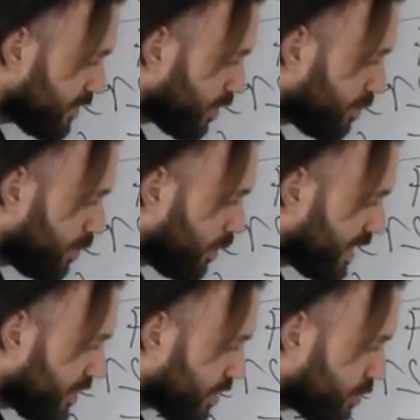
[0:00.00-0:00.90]

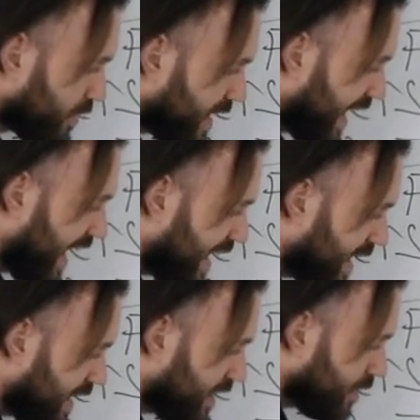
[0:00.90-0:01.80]

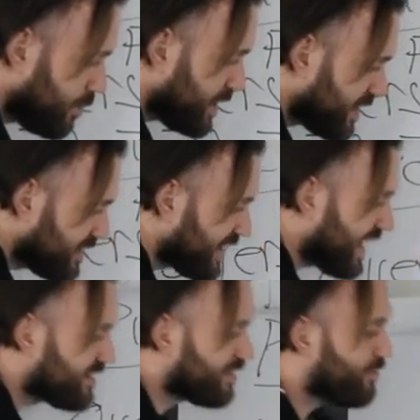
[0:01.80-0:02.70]
0.38, because
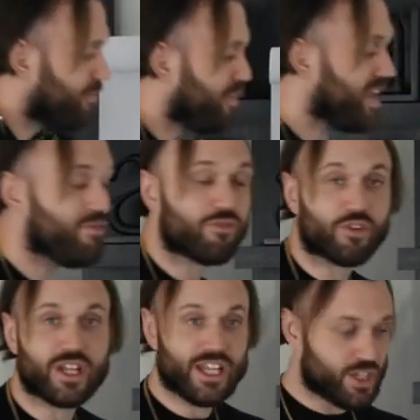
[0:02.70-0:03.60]
that's the fee
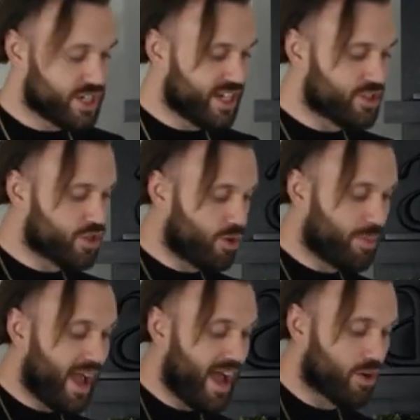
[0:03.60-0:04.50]
for each additional
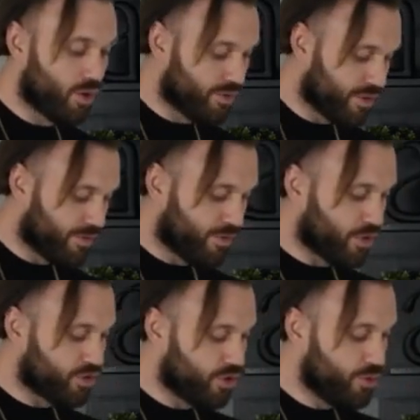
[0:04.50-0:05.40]
pound over the
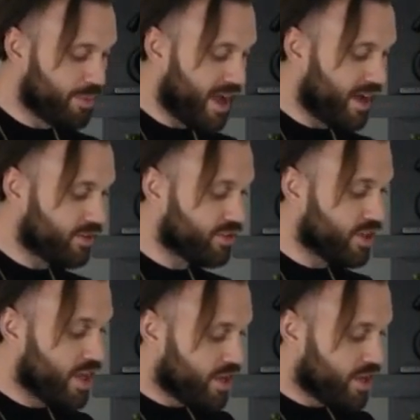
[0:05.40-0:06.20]
first two pounds.